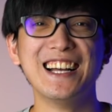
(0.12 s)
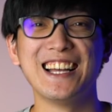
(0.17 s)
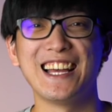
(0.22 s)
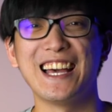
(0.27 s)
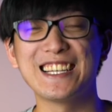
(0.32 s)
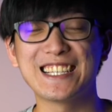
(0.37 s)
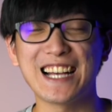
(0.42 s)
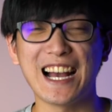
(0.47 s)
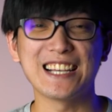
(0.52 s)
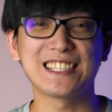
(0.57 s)

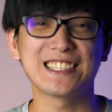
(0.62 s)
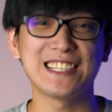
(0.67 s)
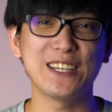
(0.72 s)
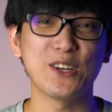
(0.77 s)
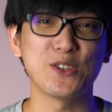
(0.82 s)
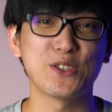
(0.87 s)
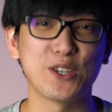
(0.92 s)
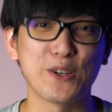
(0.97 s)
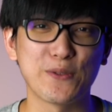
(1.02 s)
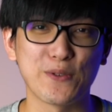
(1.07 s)
Hey guys,
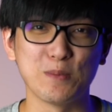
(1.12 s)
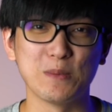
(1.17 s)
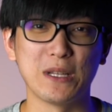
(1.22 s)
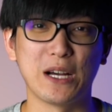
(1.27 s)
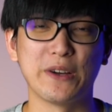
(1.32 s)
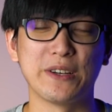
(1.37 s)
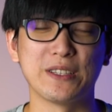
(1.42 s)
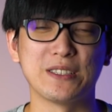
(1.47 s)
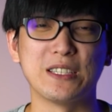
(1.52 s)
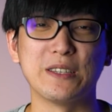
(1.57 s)
Leon here from
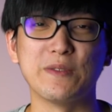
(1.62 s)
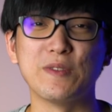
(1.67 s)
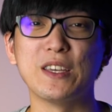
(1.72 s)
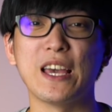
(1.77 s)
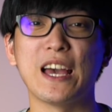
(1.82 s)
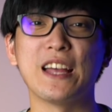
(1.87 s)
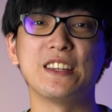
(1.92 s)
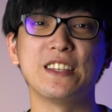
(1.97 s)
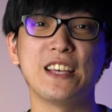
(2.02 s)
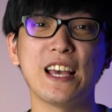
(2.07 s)

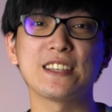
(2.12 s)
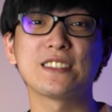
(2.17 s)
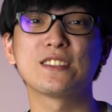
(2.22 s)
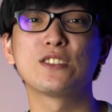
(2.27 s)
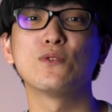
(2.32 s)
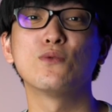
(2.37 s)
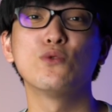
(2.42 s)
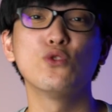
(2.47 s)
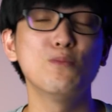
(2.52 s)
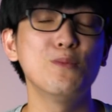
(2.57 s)
TV, and yes,
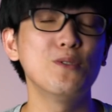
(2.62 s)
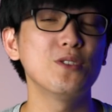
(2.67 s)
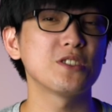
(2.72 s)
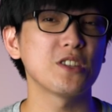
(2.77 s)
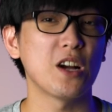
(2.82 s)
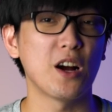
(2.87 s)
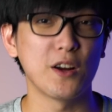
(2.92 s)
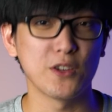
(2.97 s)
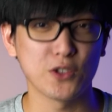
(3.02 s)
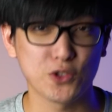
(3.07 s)
the rumors
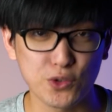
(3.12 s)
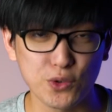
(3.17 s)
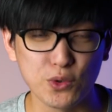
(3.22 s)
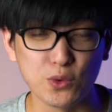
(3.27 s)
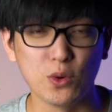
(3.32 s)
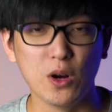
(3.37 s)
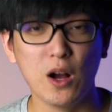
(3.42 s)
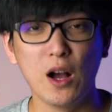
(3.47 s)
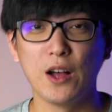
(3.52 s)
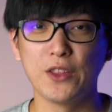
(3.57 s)
are
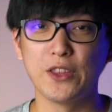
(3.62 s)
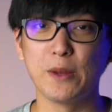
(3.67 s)
true.